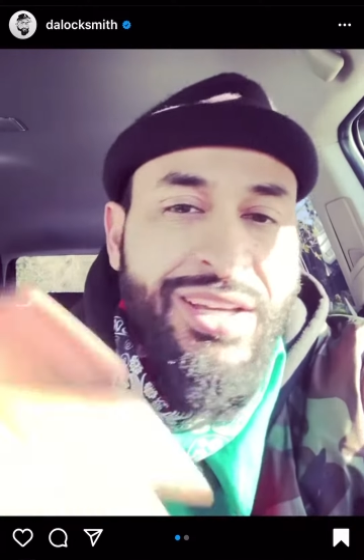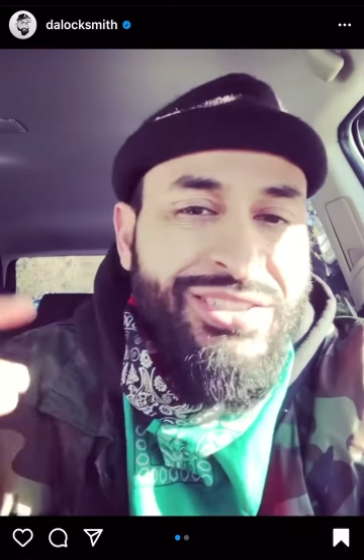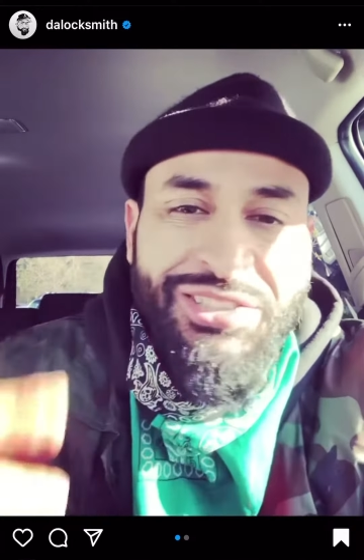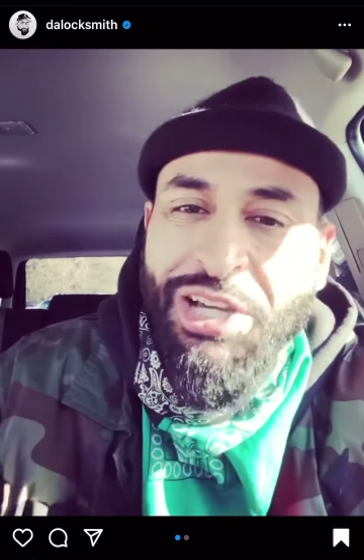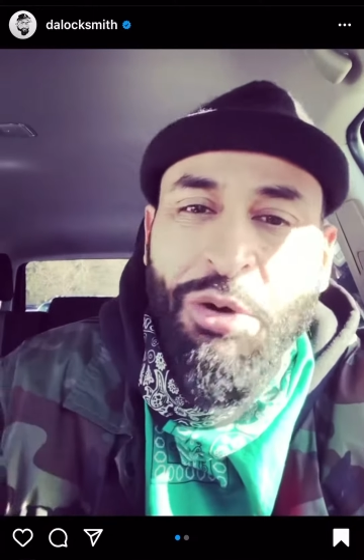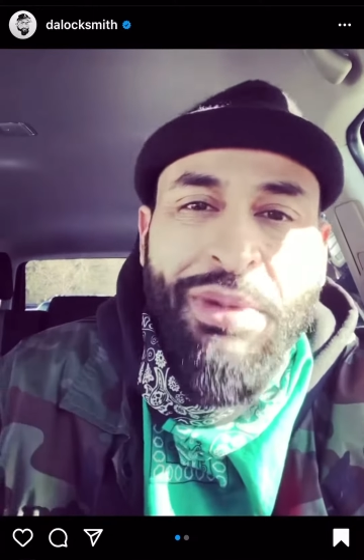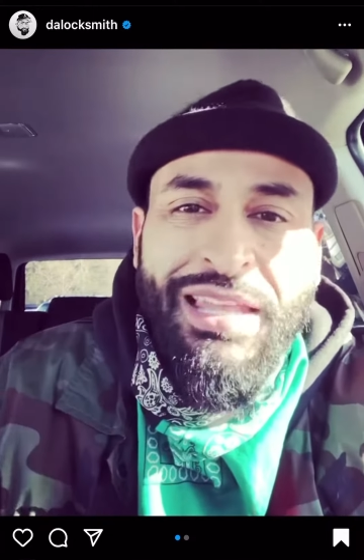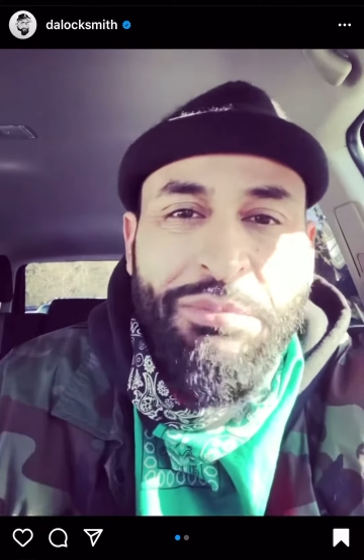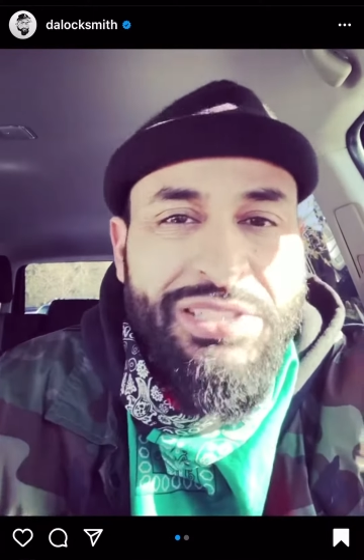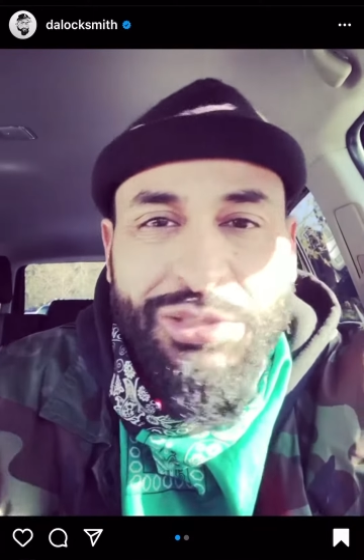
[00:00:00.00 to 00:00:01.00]
So, yo,
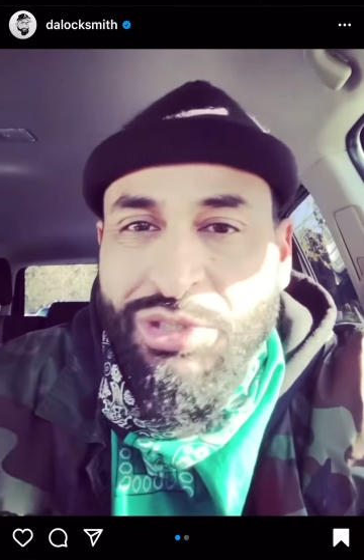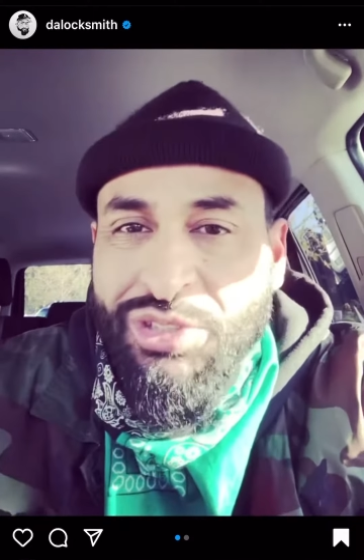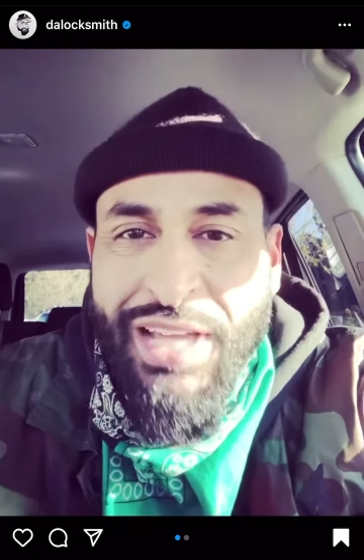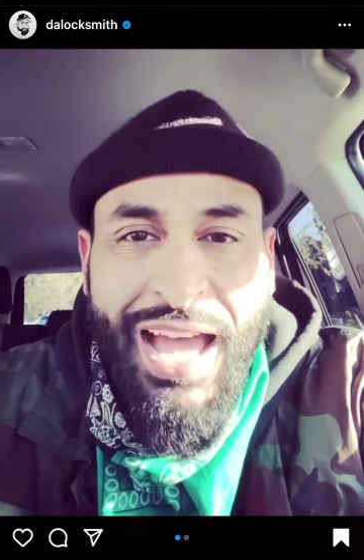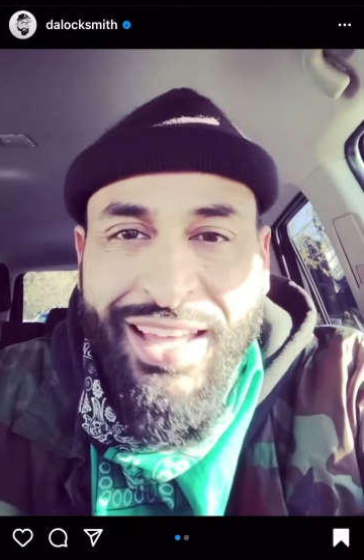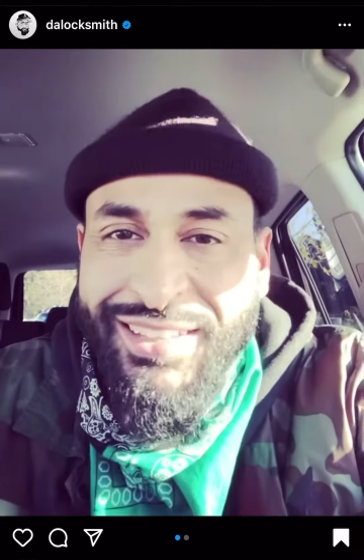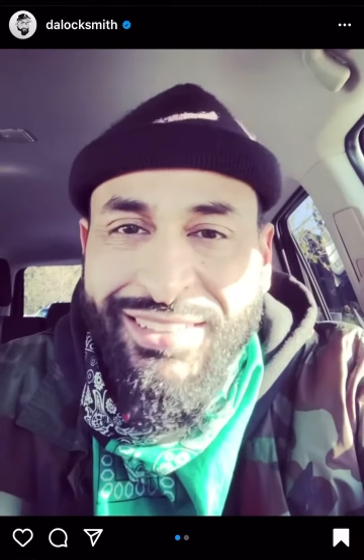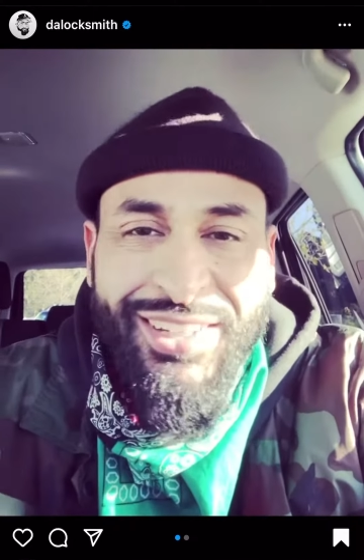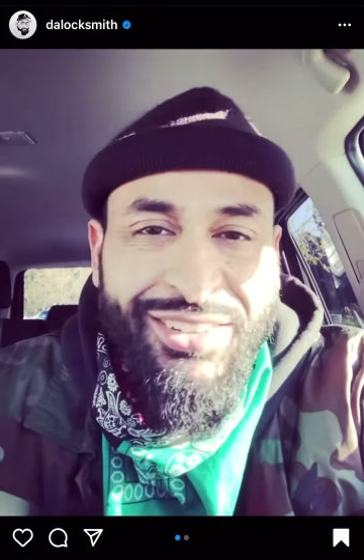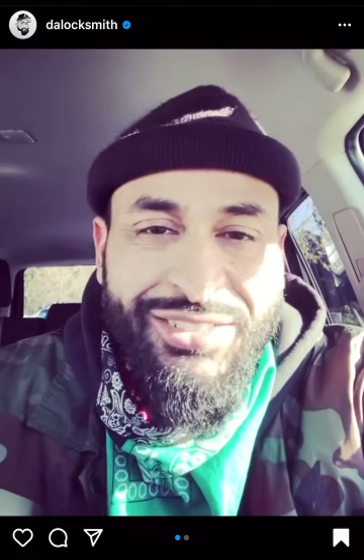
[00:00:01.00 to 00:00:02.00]
man, let me see what you got.
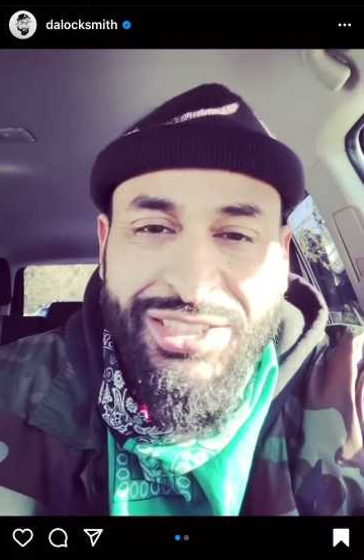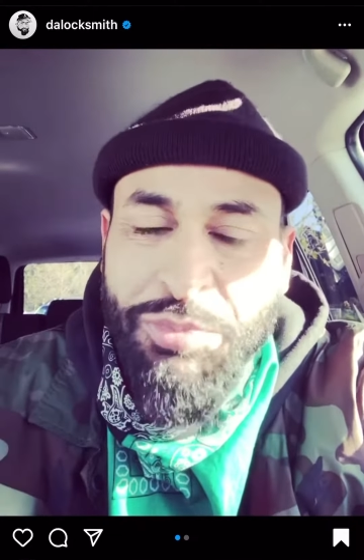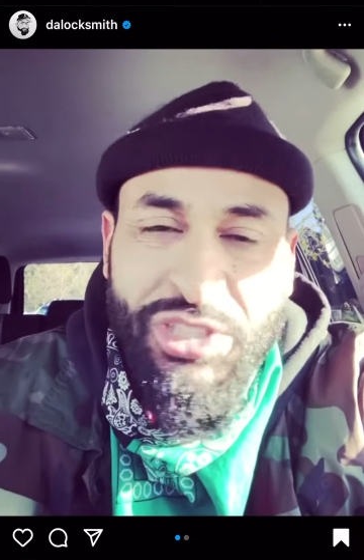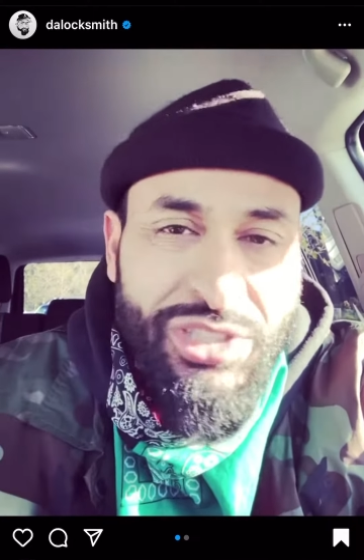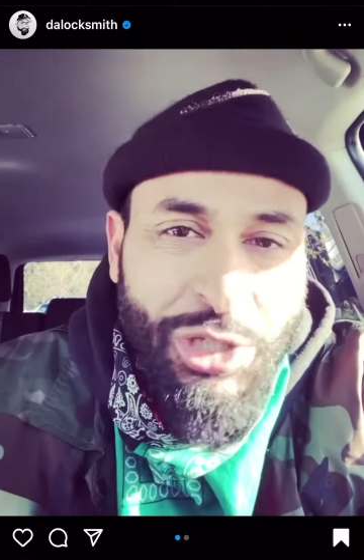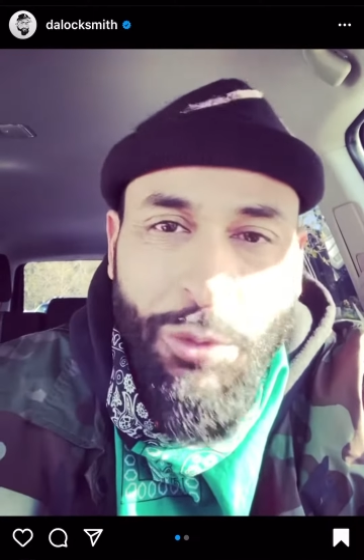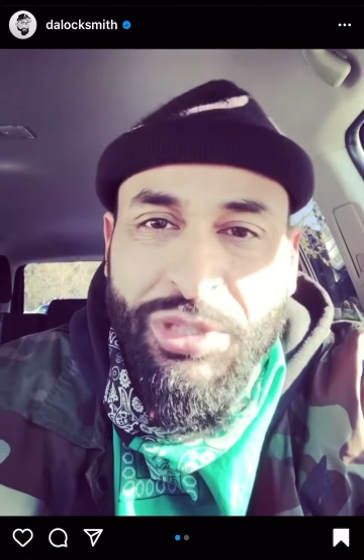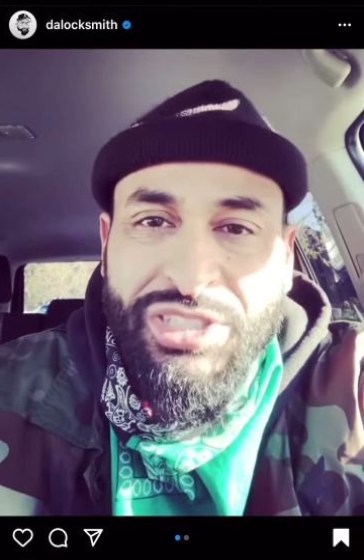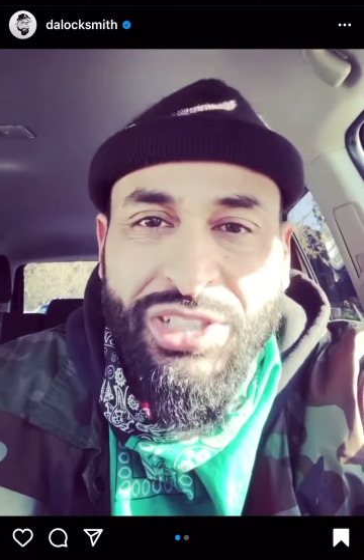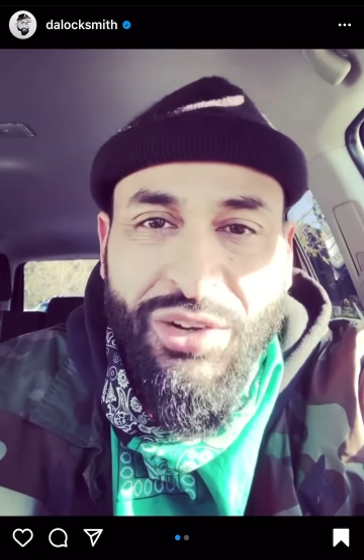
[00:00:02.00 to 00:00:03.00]
You know, spit your
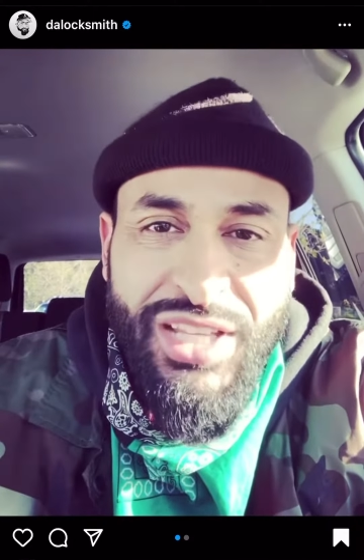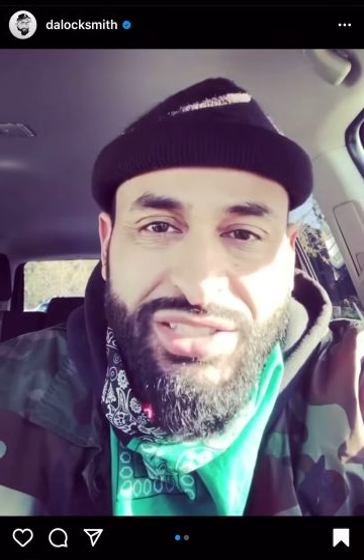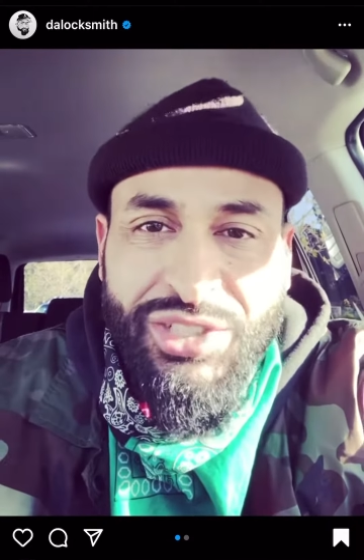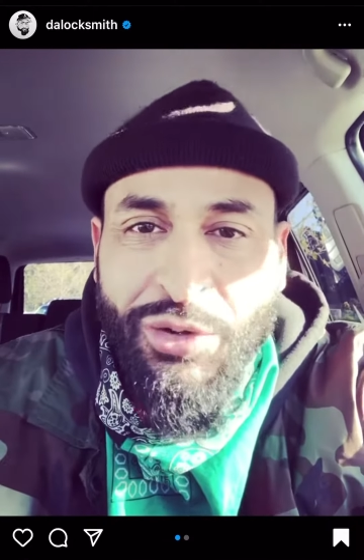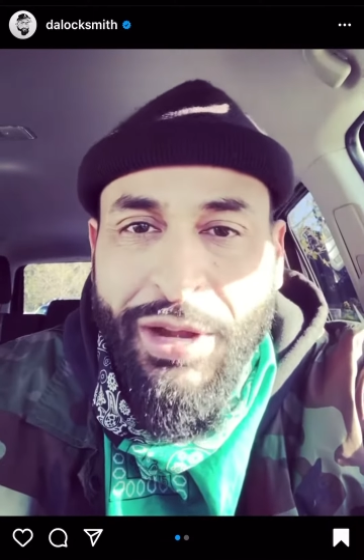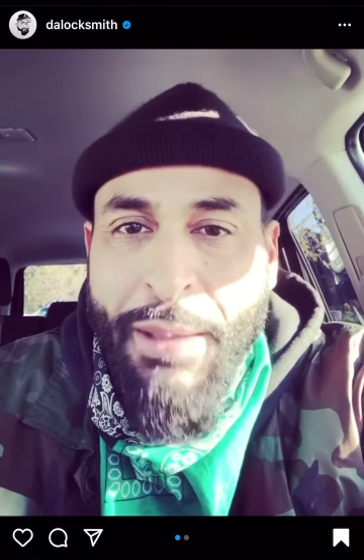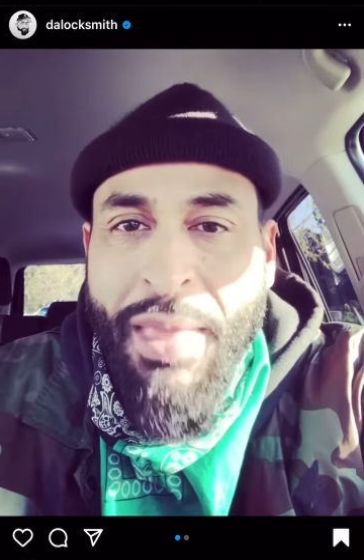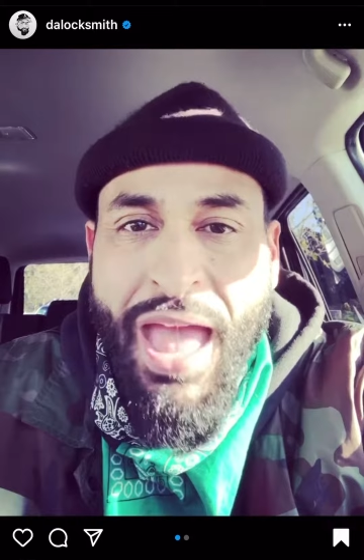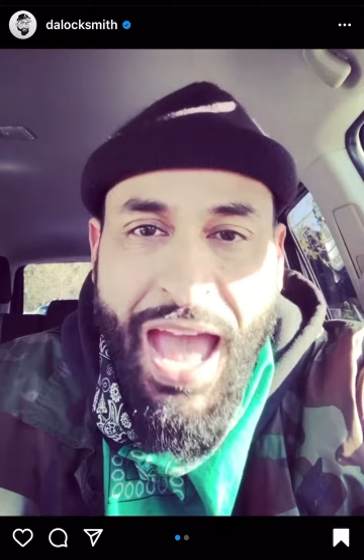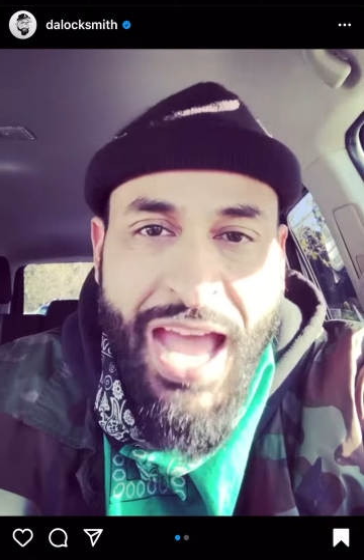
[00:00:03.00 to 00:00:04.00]
dopest shit on Instagram,